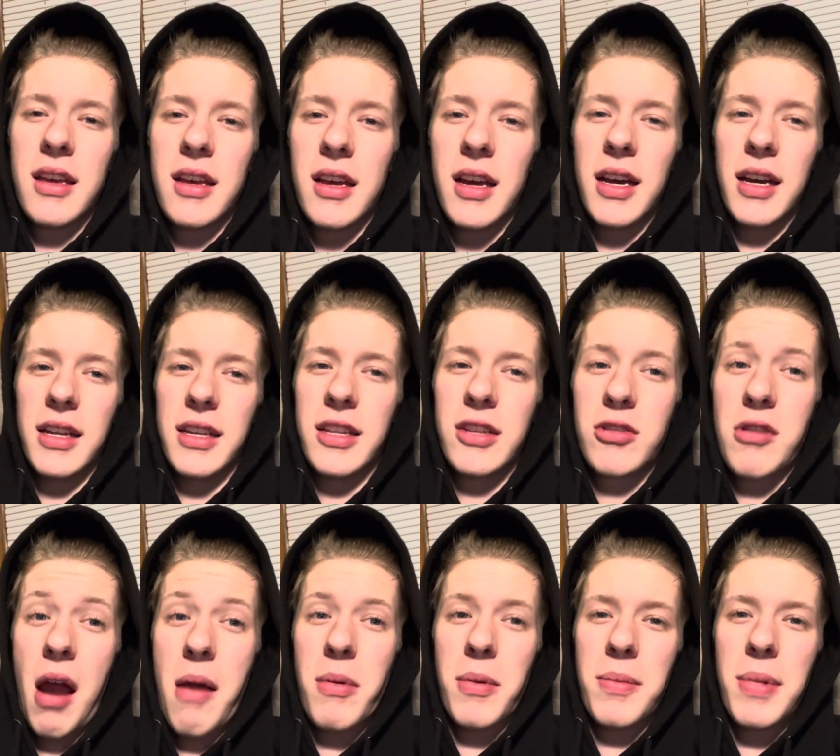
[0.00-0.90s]
Uh,
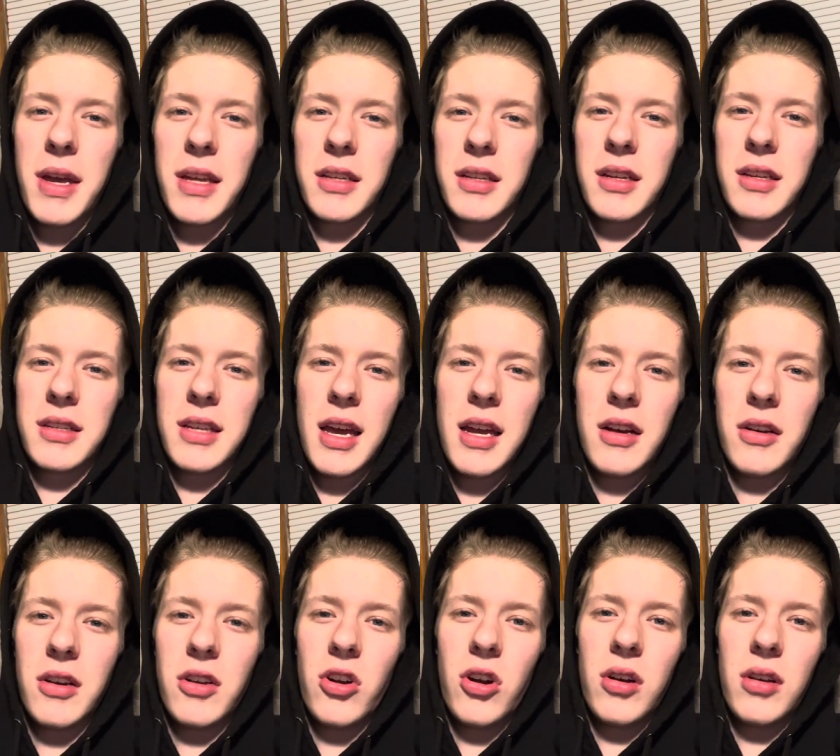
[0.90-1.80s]
describe it best, because I
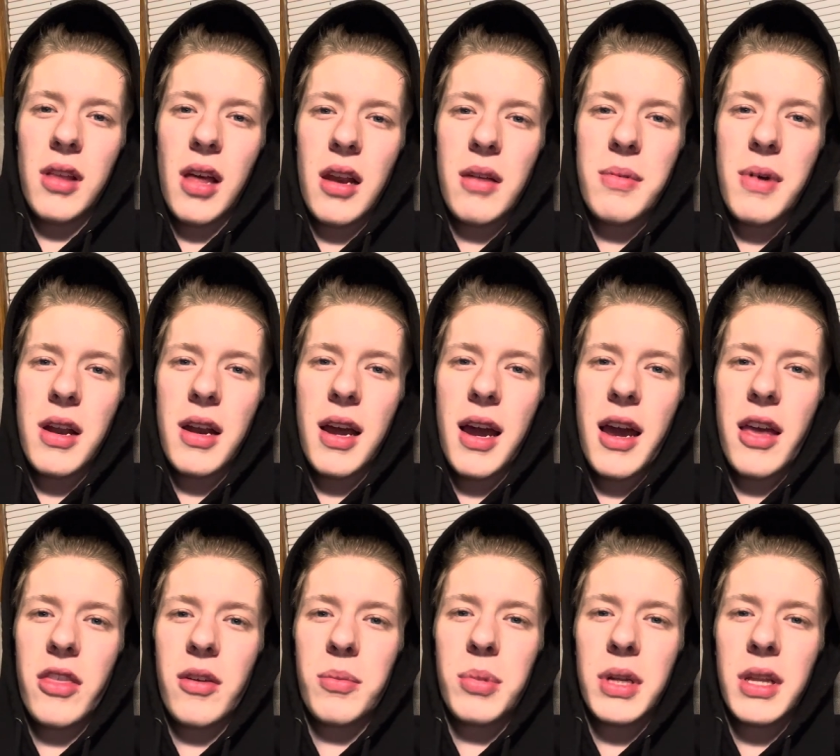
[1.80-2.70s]
don't know a whole lot about it
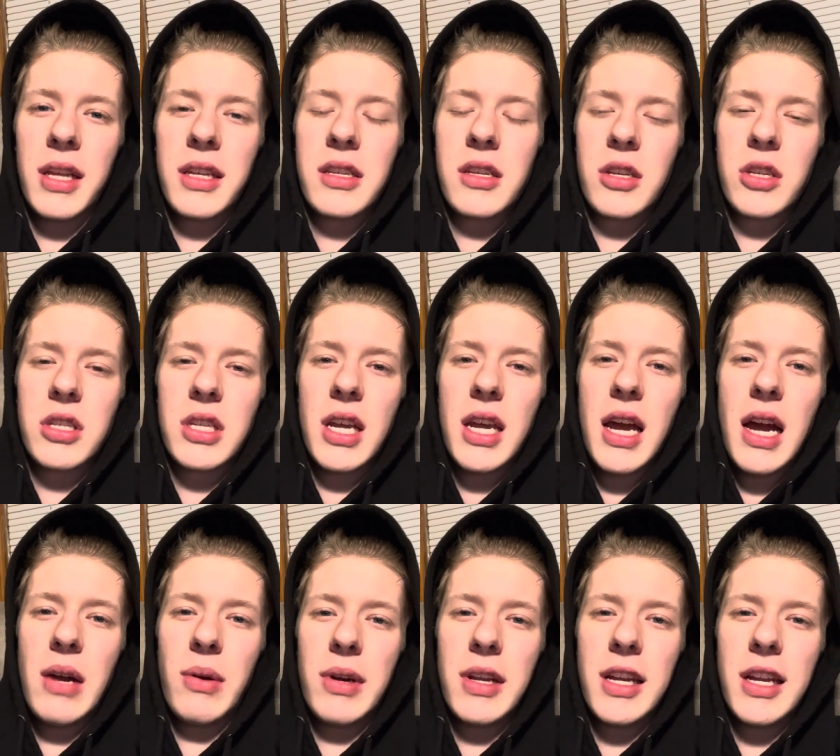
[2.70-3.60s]
either. But let's just say
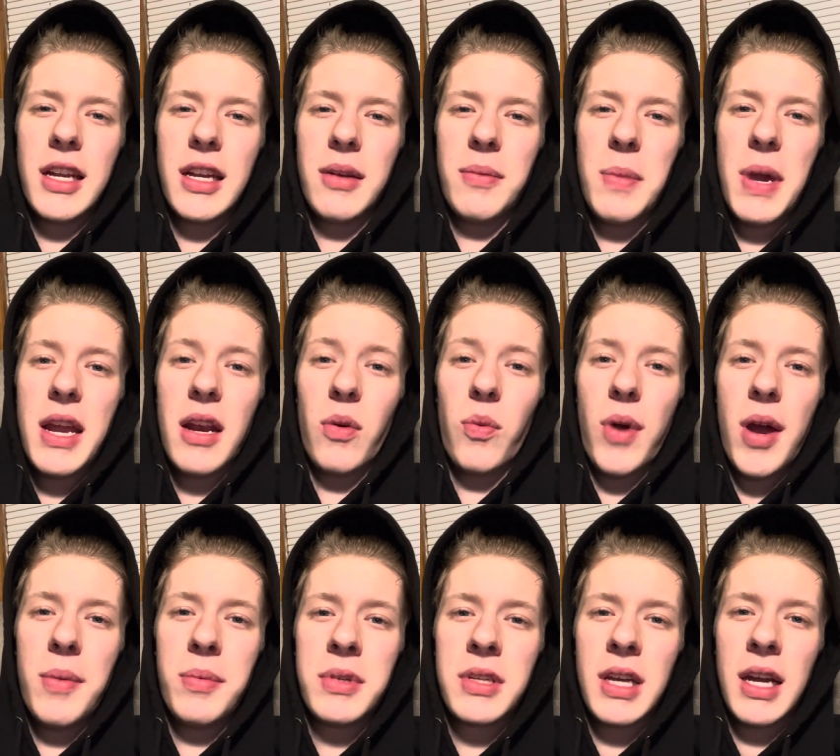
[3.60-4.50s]
I went in and made a
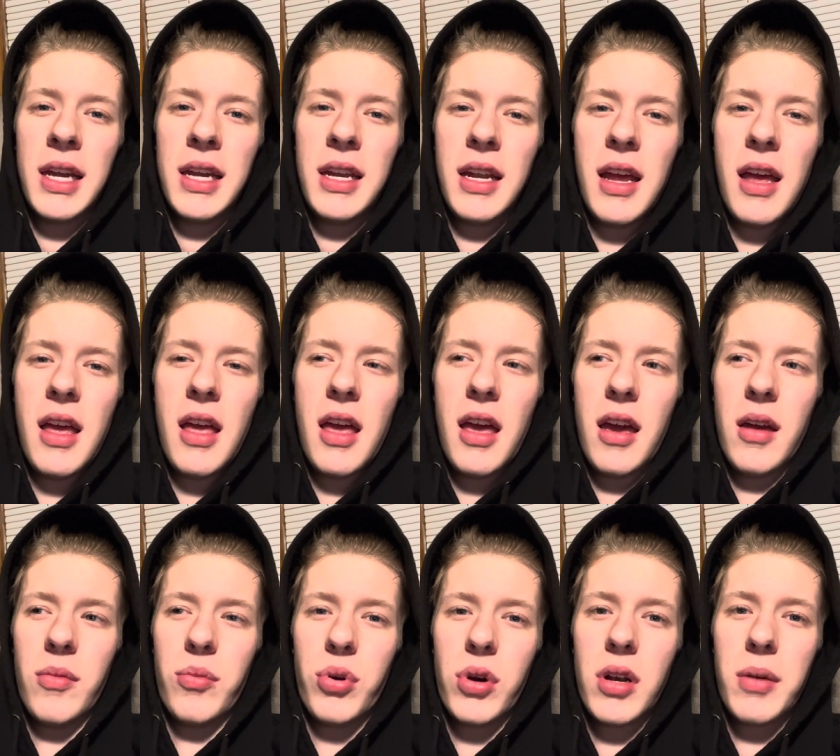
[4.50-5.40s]
website
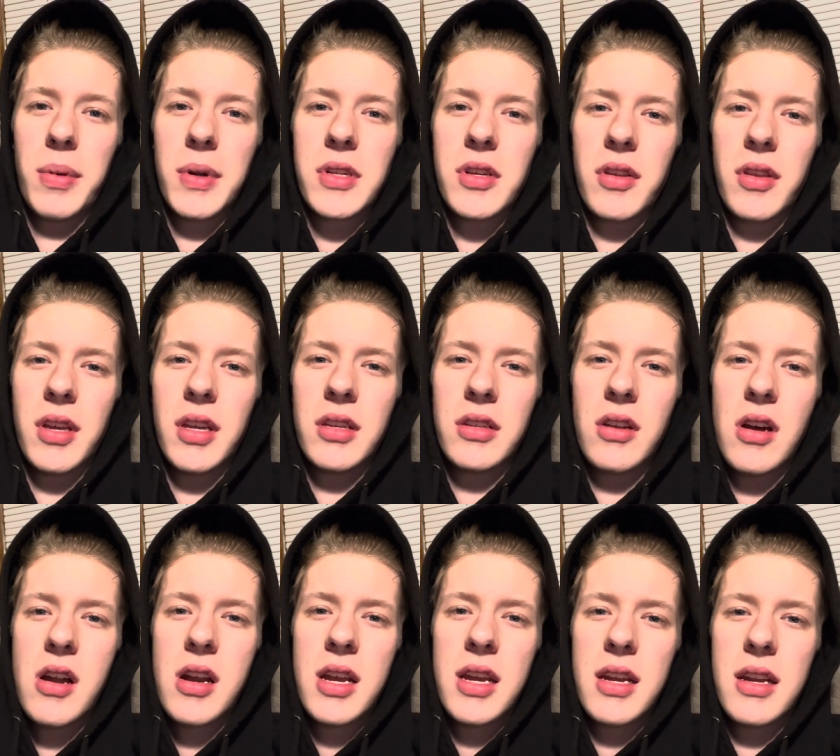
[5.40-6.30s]
and put a bunch of things
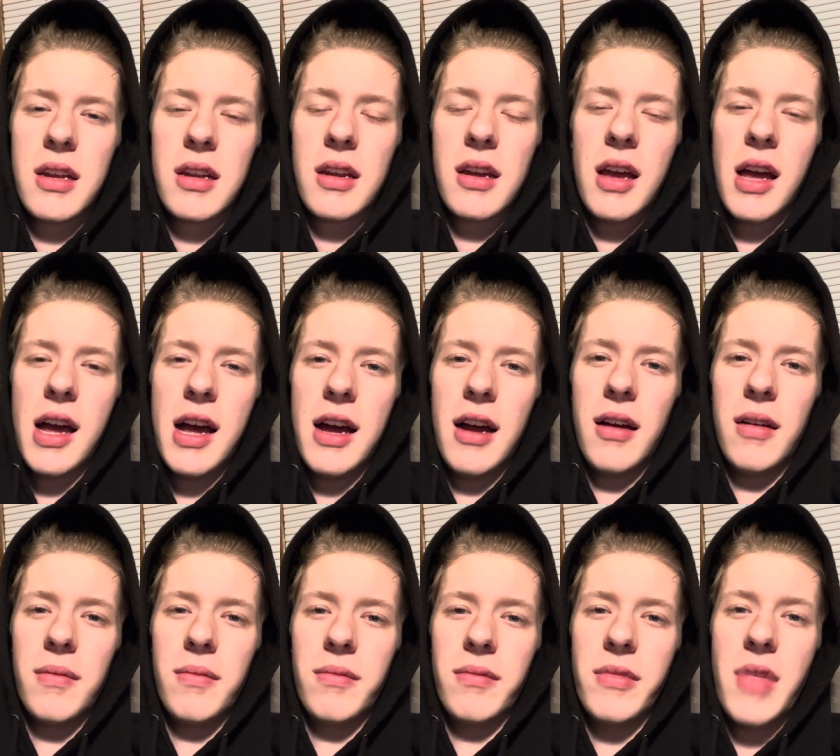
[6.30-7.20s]
on it.
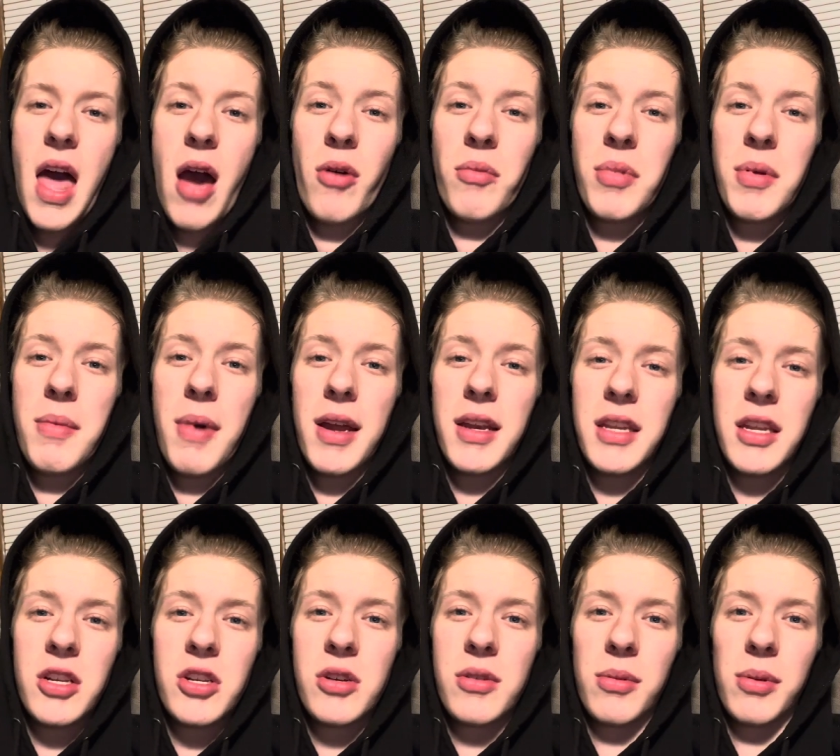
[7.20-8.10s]
Um, that would be my
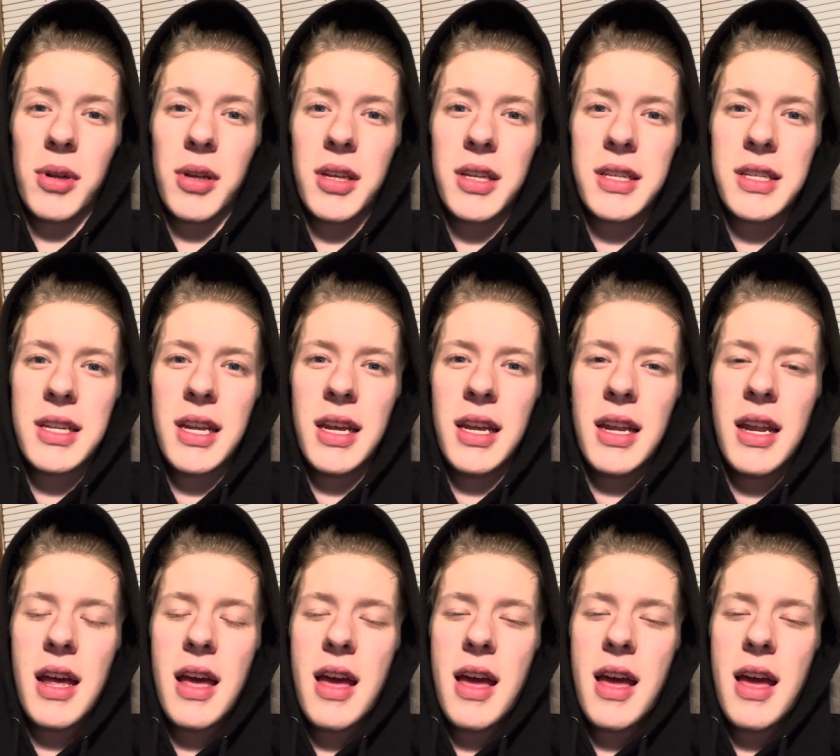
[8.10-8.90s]
digital real estate.